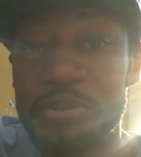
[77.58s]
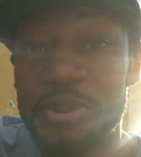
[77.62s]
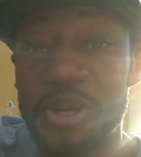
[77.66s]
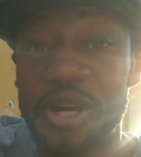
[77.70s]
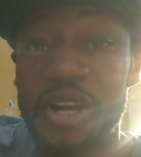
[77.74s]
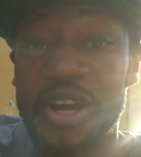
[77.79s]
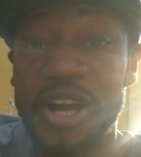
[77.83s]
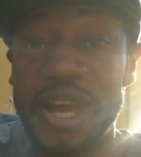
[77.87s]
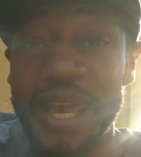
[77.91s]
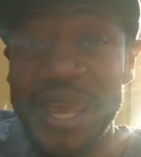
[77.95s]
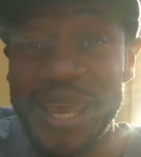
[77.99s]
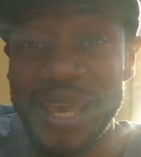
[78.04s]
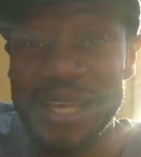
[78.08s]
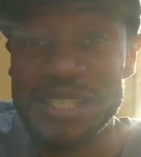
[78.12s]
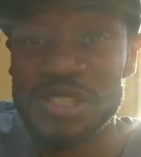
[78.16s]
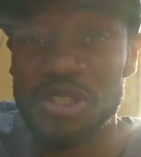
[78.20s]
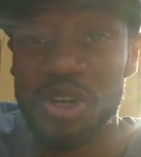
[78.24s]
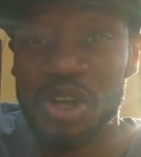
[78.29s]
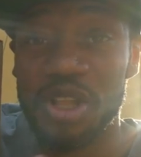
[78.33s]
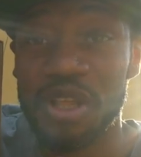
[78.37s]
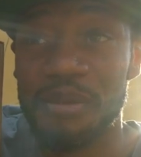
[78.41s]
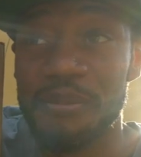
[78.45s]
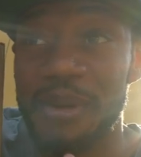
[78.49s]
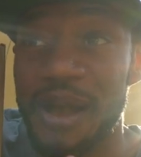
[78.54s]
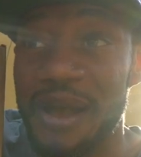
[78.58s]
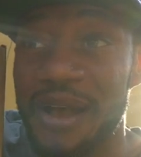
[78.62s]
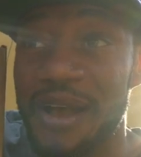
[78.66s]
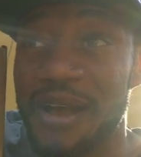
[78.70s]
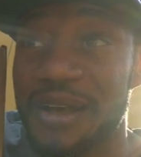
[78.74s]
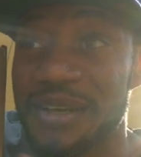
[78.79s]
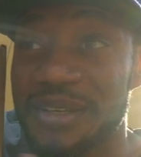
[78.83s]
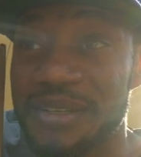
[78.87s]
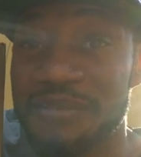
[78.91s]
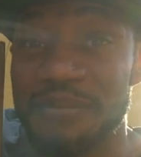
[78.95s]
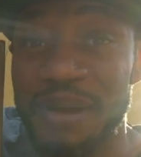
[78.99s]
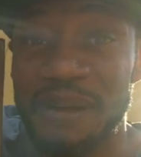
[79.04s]
She put her hands all in my,
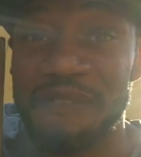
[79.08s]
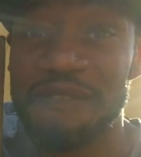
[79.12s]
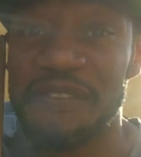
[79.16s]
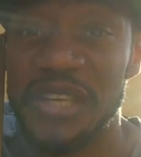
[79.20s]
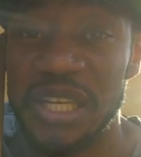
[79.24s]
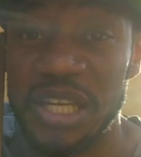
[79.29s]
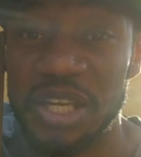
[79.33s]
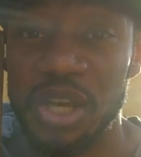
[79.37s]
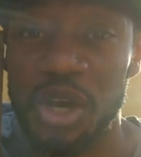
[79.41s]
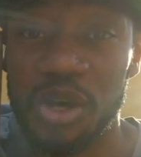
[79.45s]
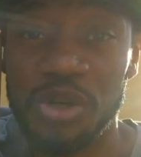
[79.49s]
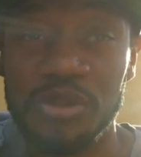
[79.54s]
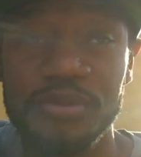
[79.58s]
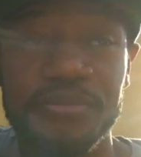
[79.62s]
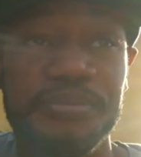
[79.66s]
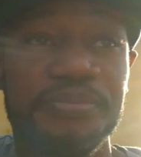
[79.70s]
my video.